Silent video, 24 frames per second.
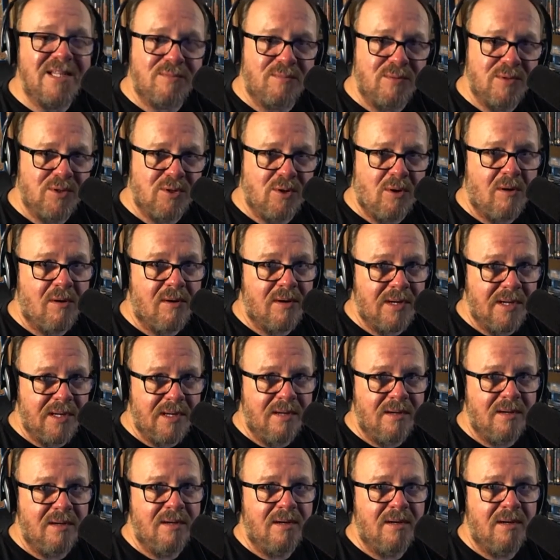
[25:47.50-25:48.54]

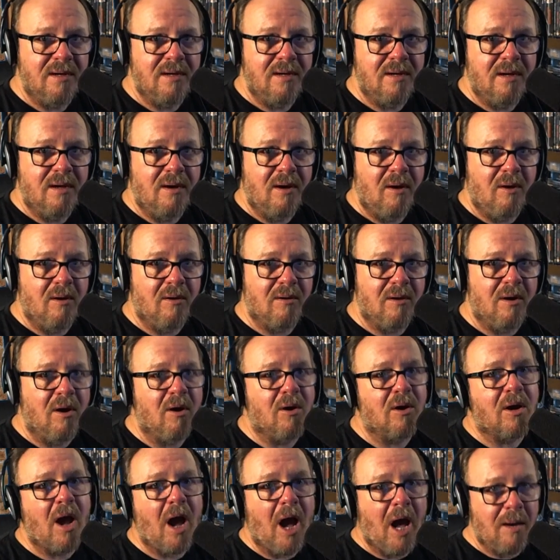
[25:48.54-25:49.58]
majority are
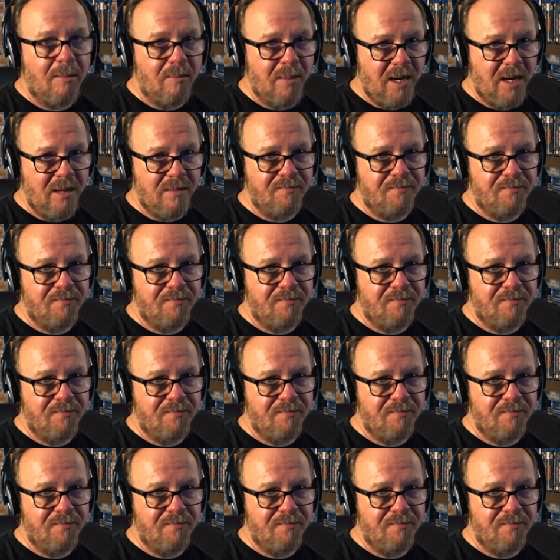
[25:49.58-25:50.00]
con men.